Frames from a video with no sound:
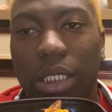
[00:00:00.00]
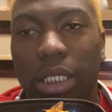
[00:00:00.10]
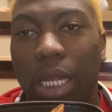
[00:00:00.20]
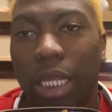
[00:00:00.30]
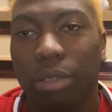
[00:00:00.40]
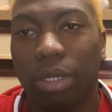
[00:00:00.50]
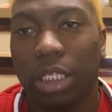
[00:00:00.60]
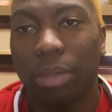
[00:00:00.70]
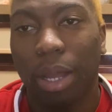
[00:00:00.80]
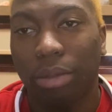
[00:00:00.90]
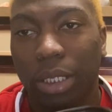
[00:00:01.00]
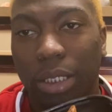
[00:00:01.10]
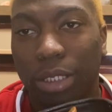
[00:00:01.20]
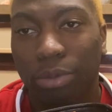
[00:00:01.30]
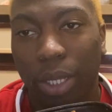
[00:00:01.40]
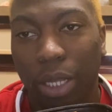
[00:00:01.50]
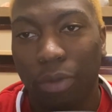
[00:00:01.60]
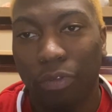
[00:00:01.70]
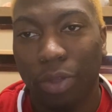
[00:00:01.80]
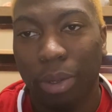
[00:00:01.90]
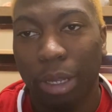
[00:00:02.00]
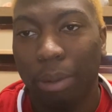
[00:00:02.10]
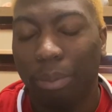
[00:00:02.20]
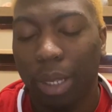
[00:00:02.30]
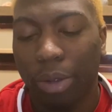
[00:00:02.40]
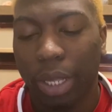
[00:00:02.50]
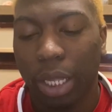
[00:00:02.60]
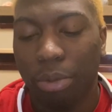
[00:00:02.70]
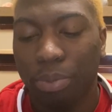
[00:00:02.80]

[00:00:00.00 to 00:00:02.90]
It's like 12, so I'm gonna eat till 12. Period.